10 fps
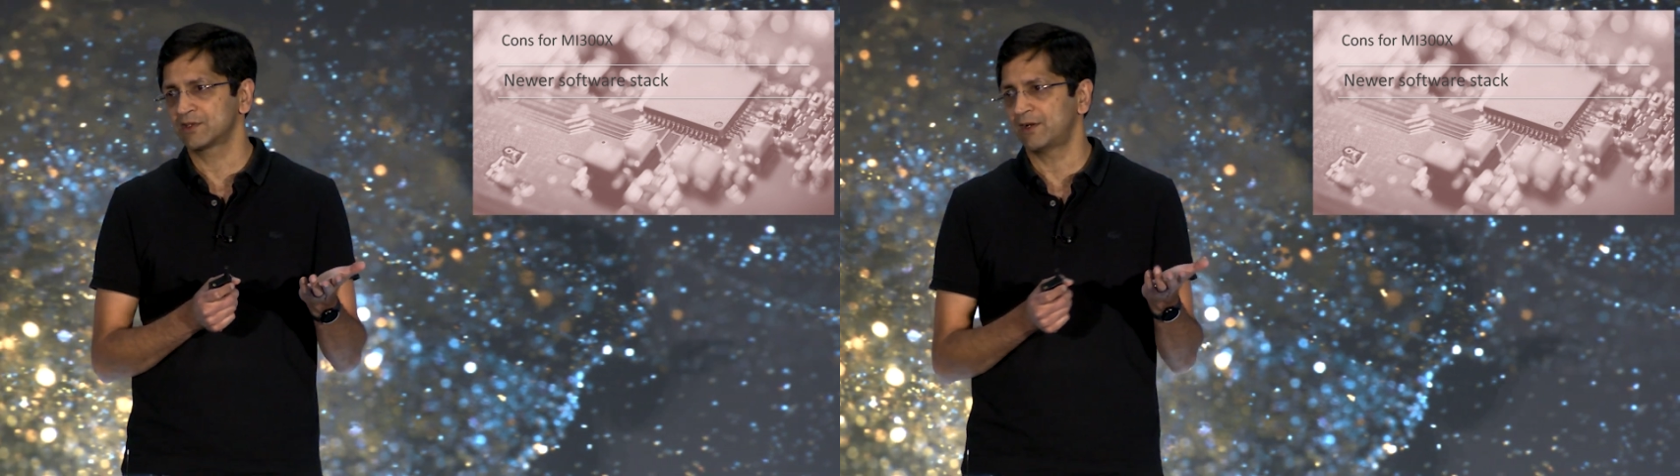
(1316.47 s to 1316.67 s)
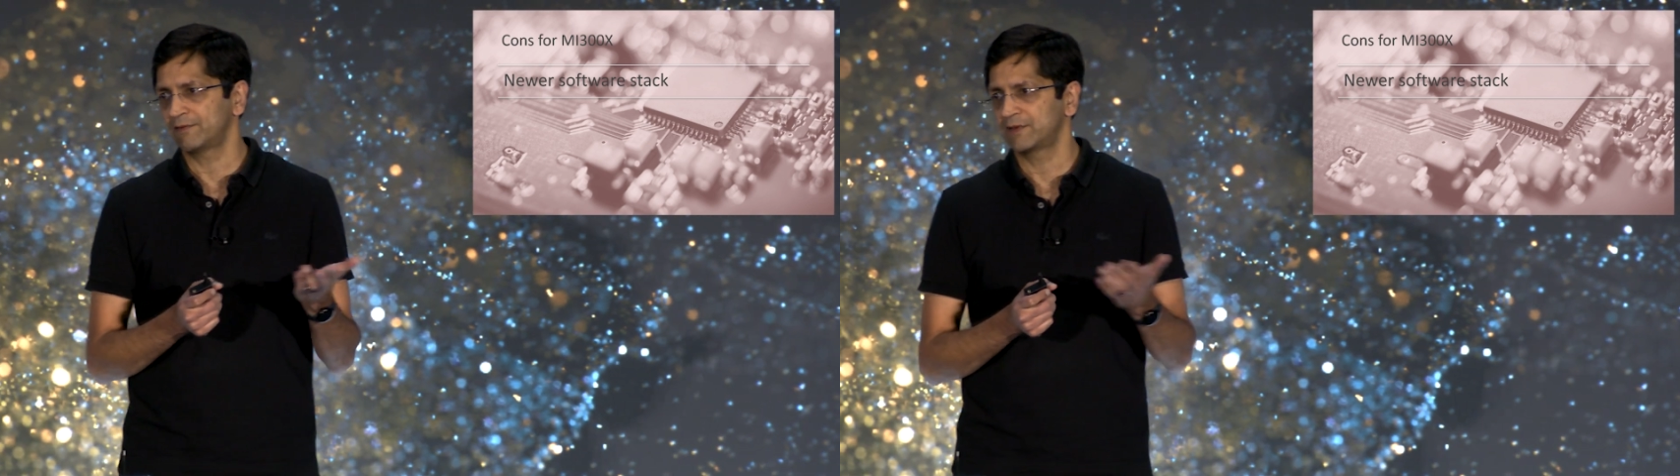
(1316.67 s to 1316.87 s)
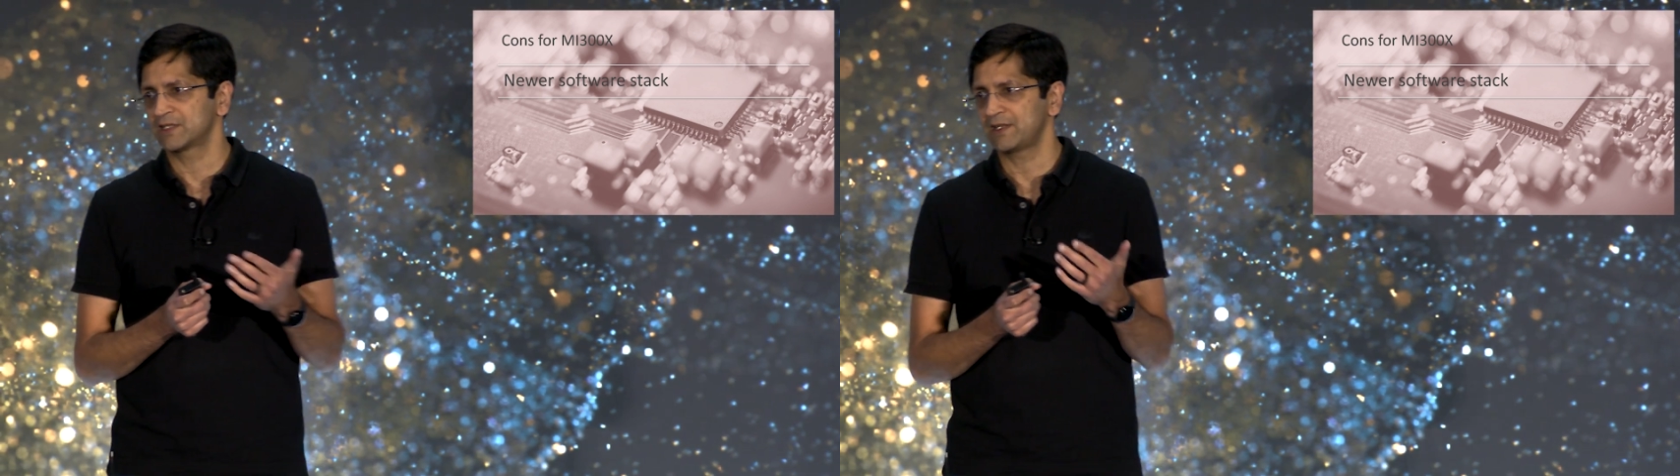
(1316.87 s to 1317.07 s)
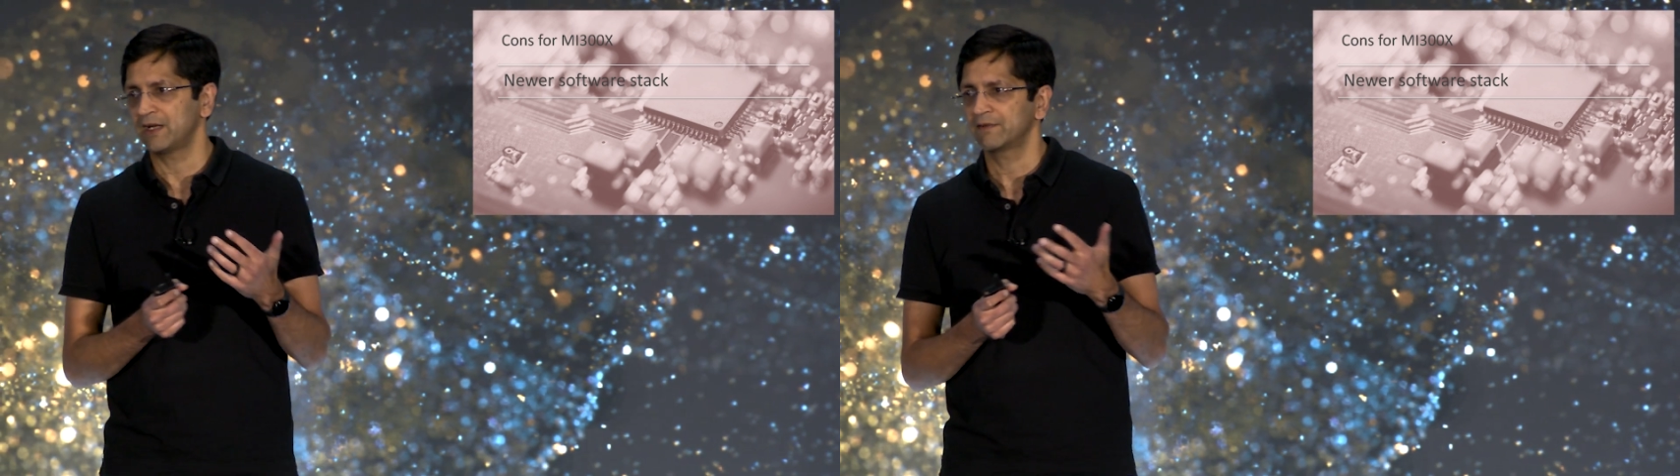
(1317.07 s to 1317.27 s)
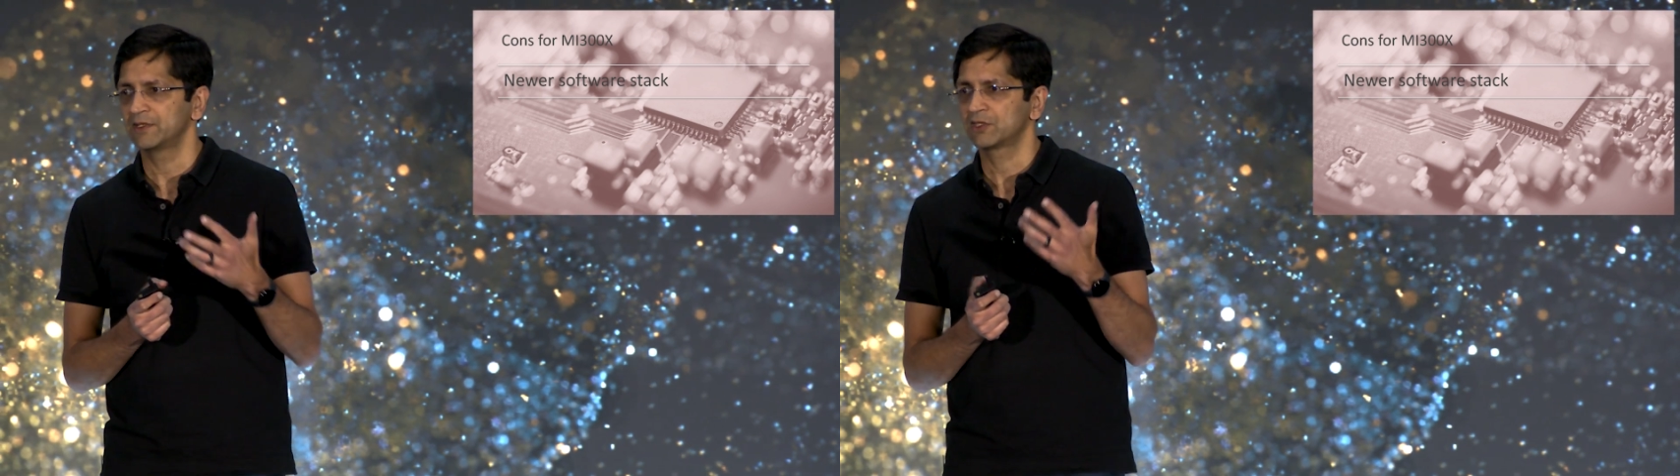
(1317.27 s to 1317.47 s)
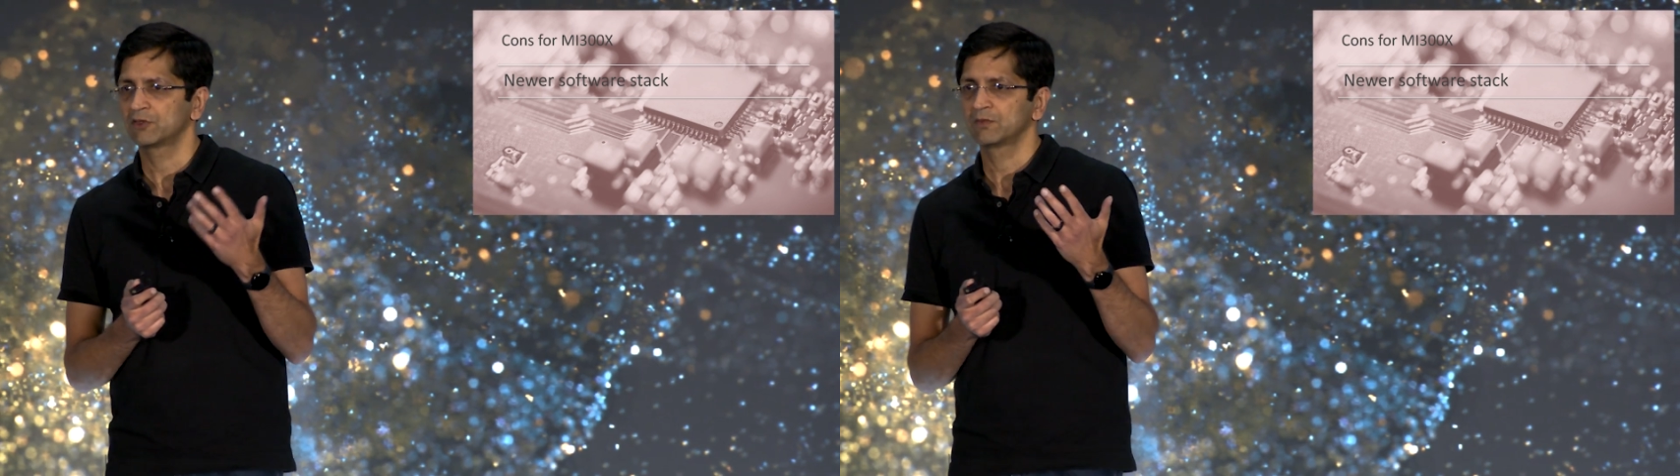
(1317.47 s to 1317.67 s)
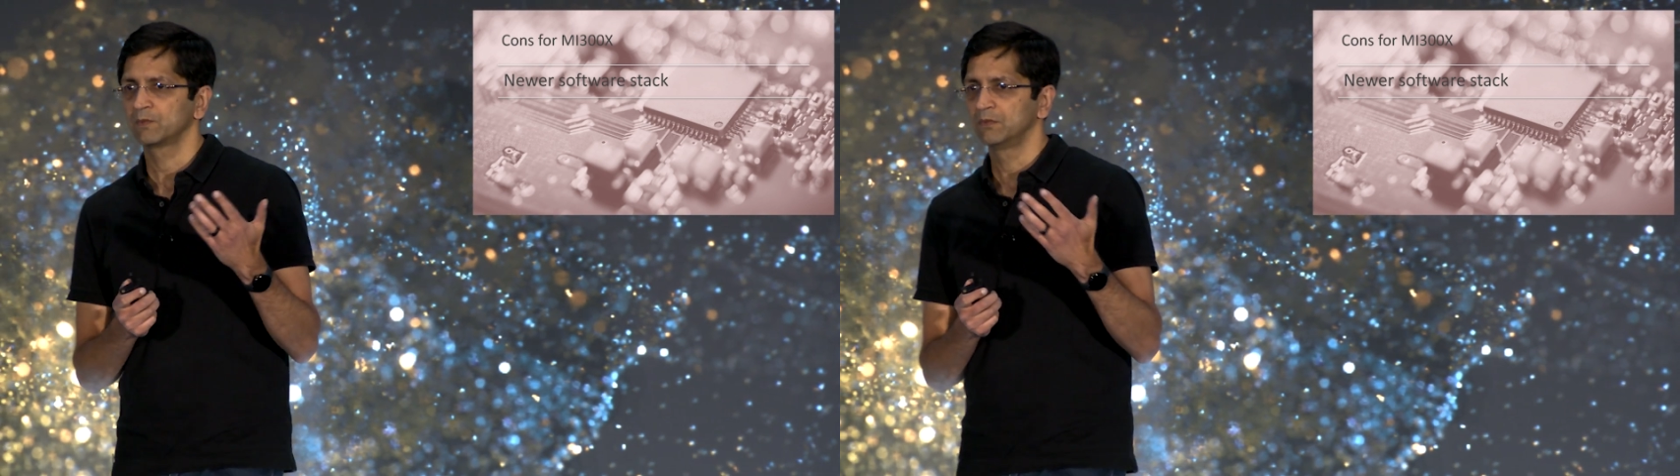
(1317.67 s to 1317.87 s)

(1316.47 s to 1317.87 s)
software stack, which